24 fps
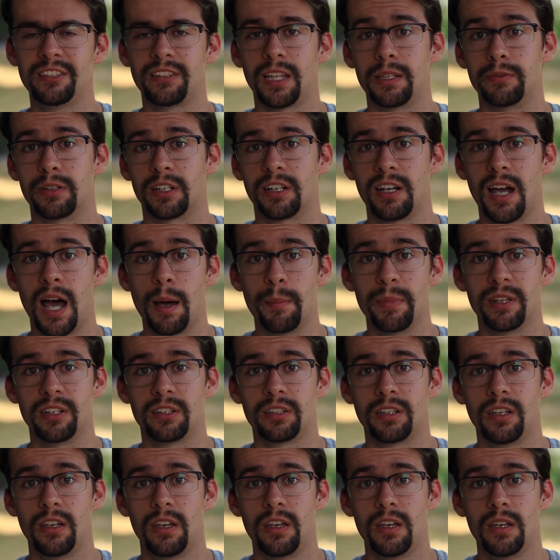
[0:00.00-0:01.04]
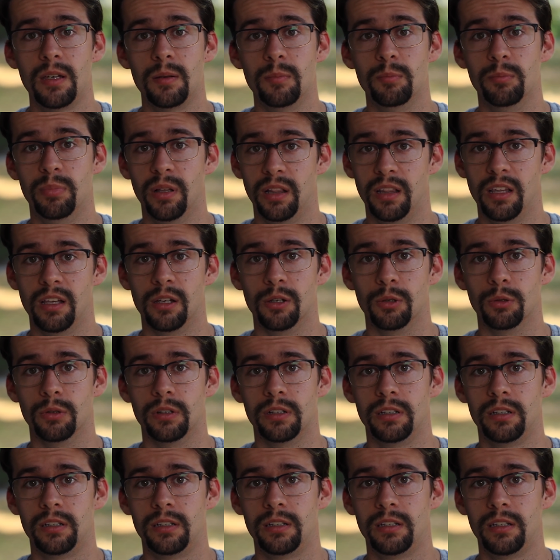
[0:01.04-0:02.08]
leave a comment below.
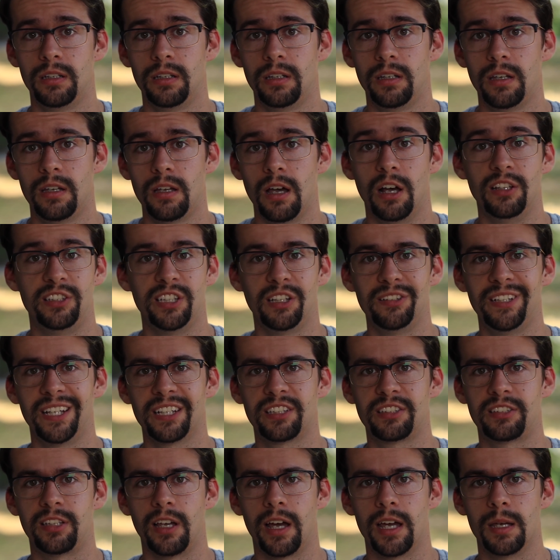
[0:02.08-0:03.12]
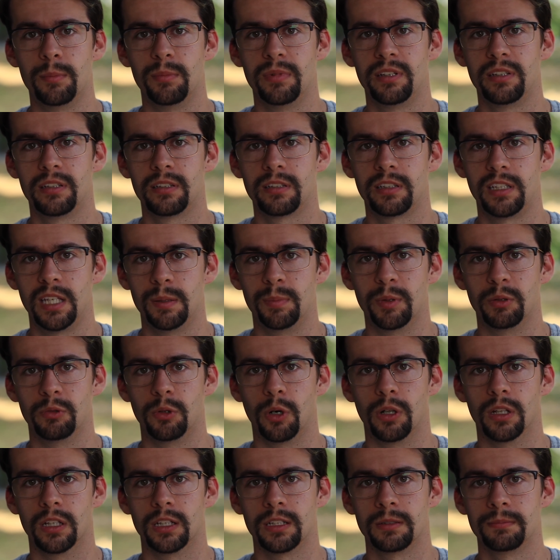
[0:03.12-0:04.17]
Until next time, keep it
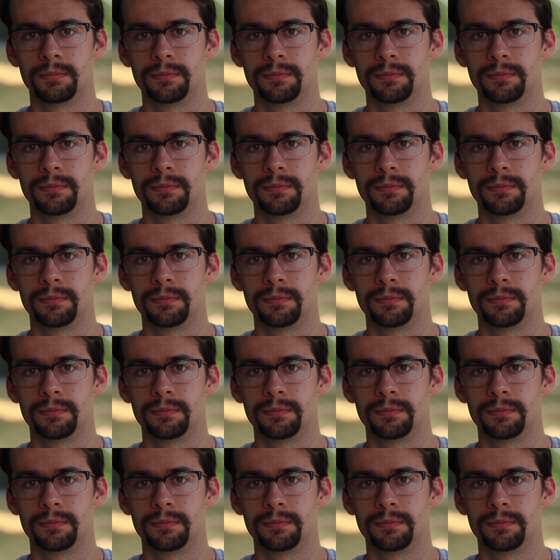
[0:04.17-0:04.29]
rolling.